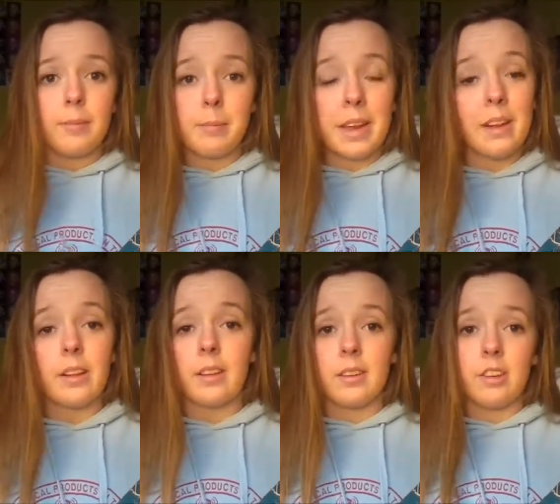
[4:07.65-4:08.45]

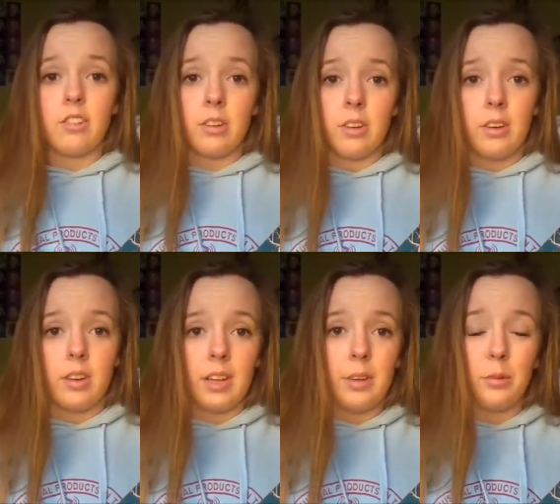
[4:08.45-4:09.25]
mental condition,
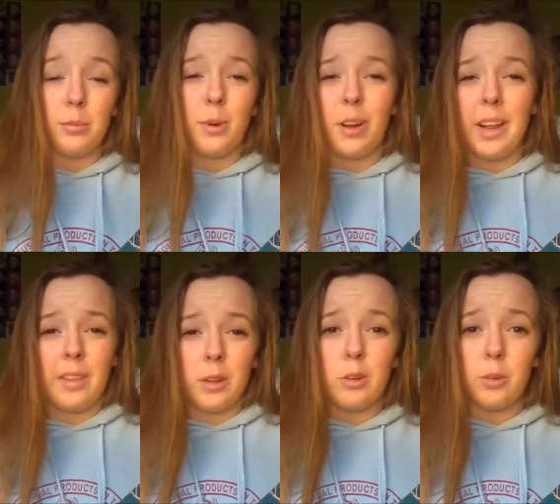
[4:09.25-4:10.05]
he was more
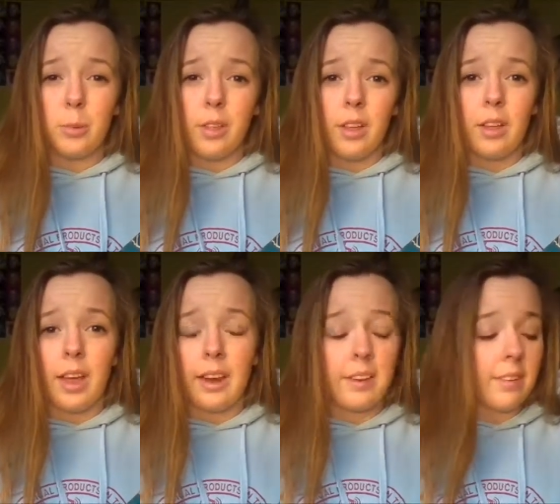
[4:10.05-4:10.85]
like the older brother,
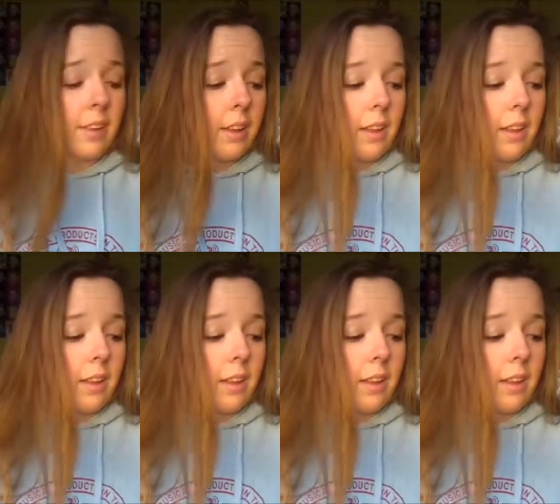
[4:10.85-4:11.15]
and